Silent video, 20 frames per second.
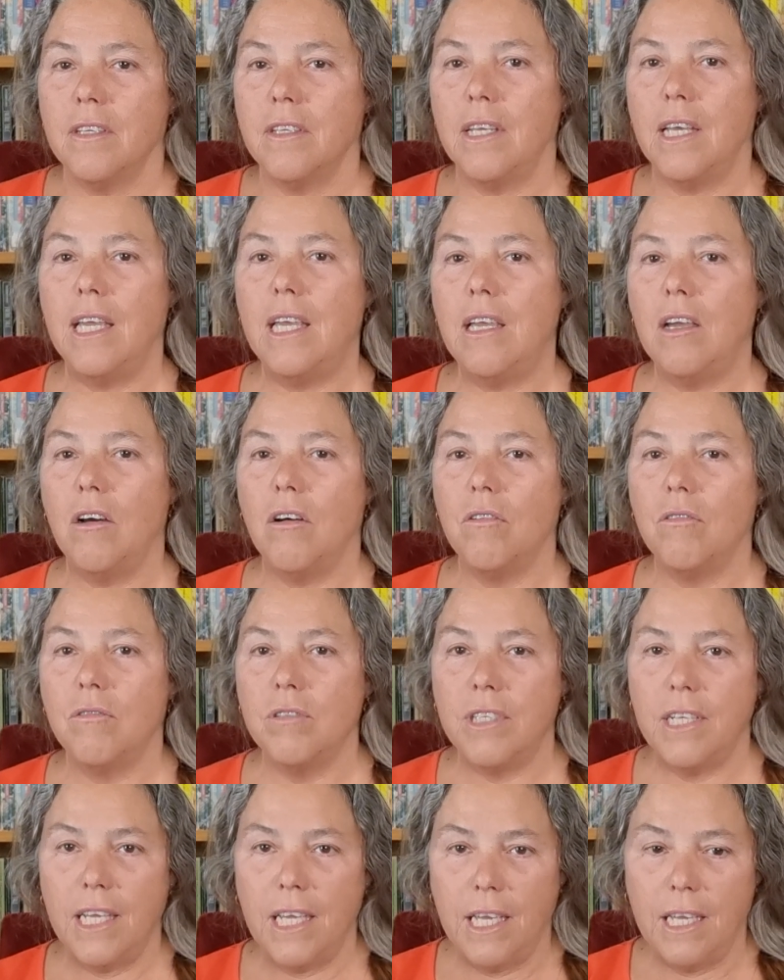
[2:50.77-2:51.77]

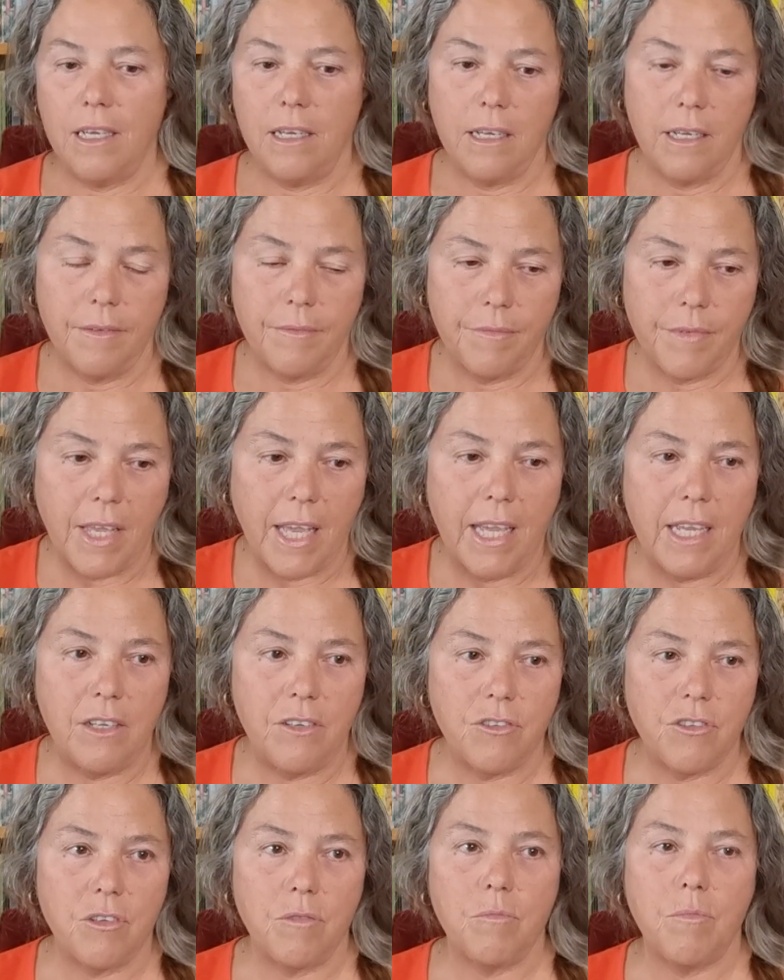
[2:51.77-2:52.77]
oldie
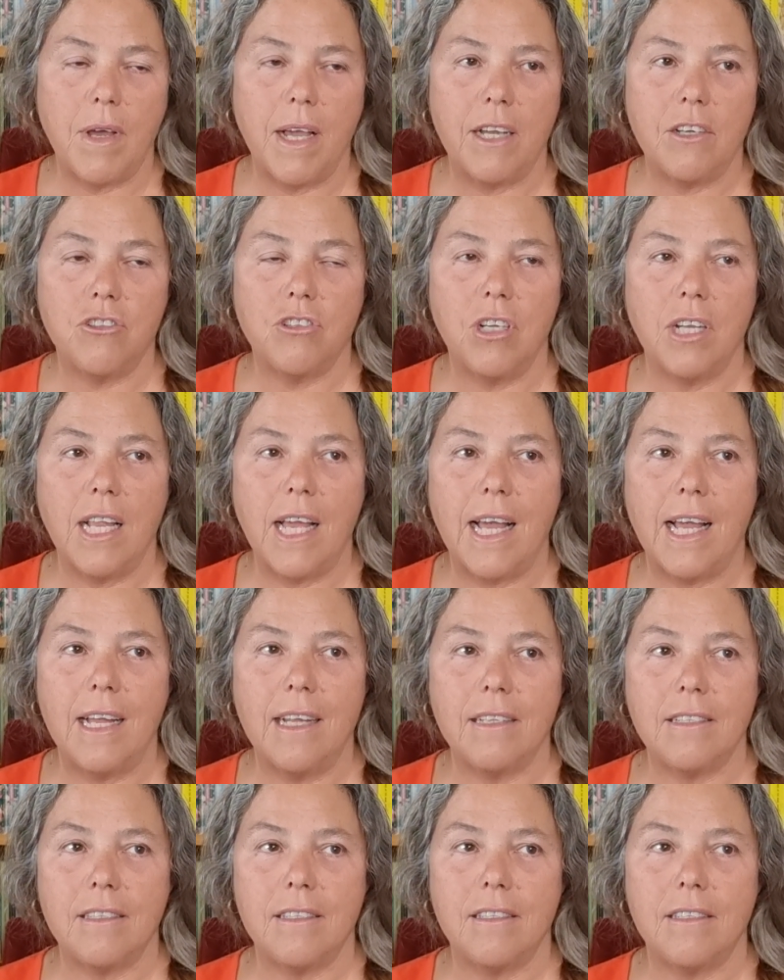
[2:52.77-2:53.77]
Asian martial
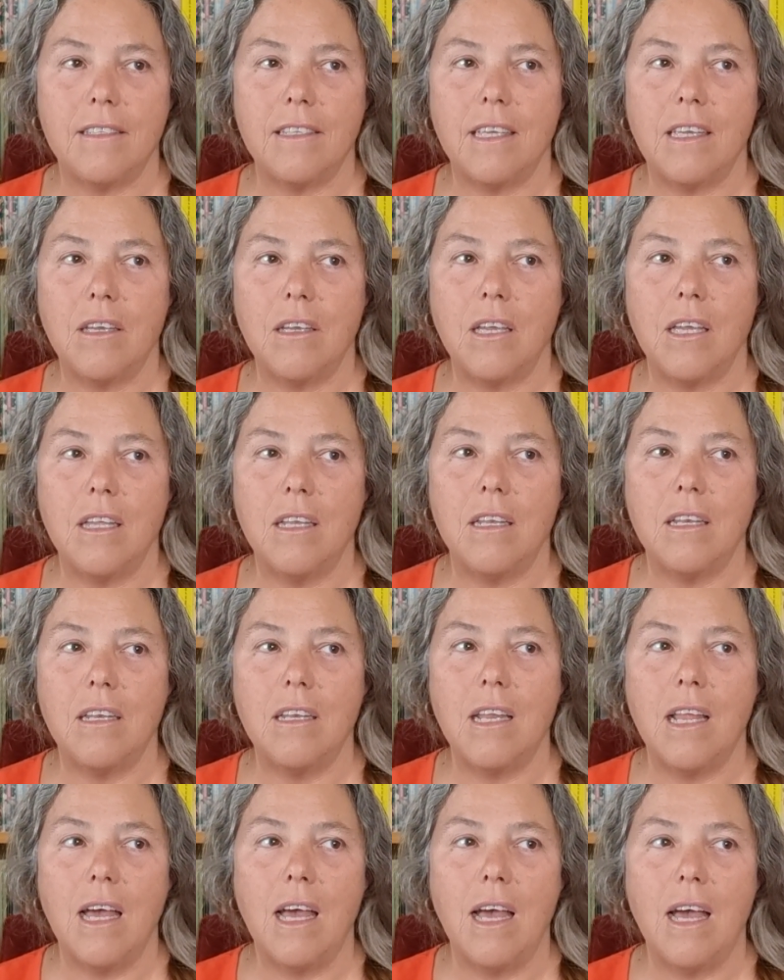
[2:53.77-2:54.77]
arts
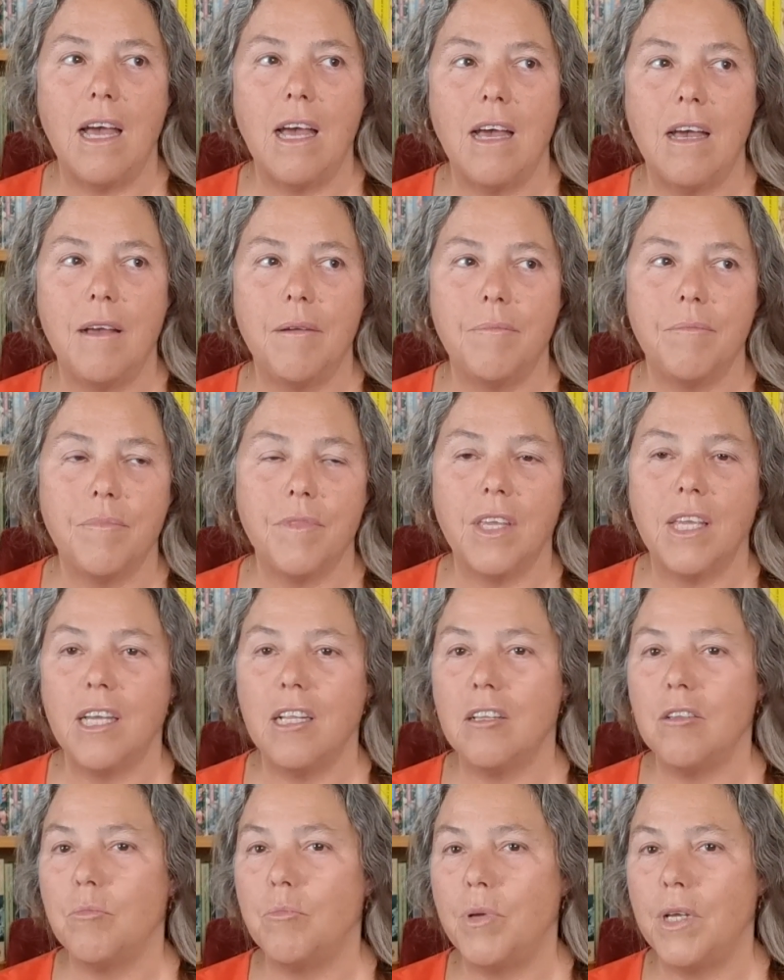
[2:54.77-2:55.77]
in
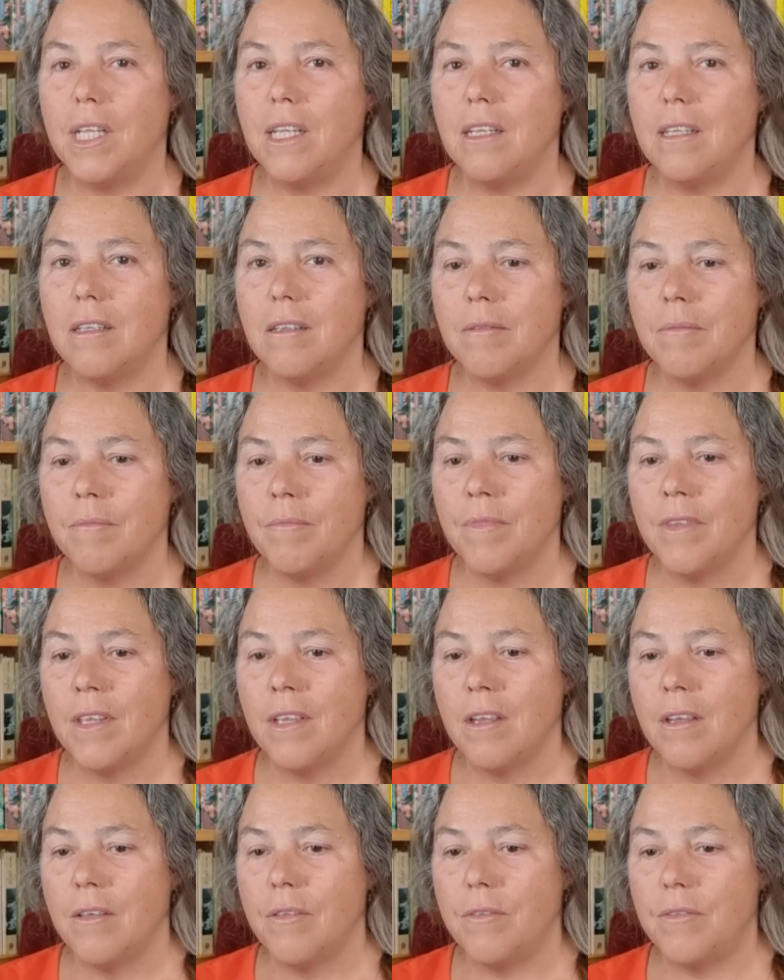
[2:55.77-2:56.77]
Kill Bill.
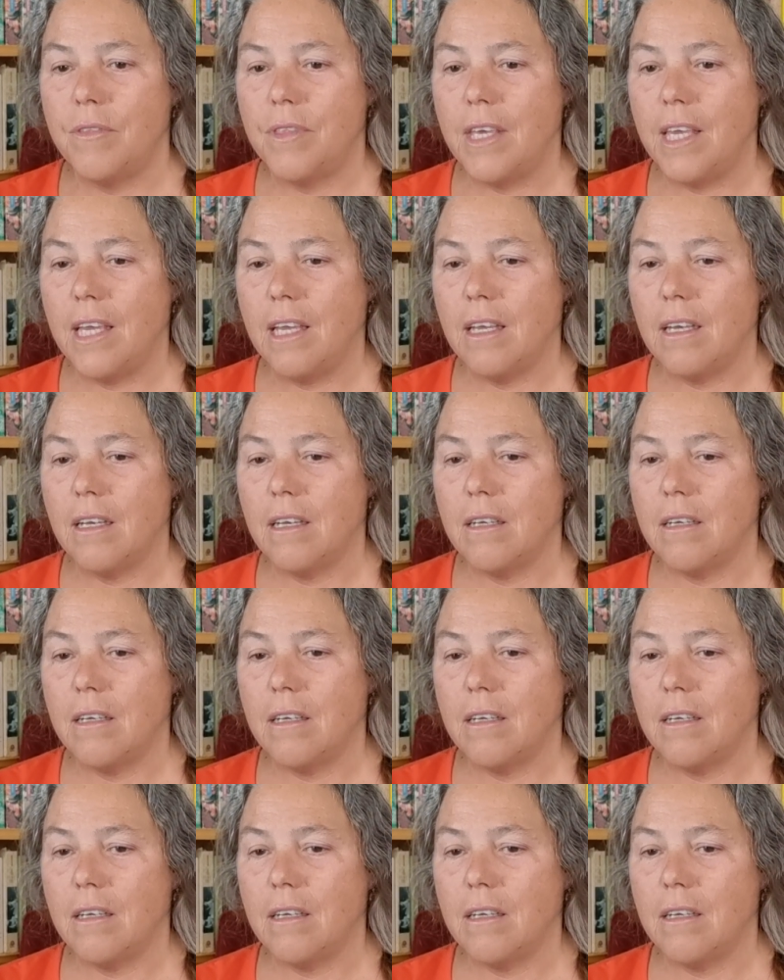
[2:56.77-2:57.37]
Think,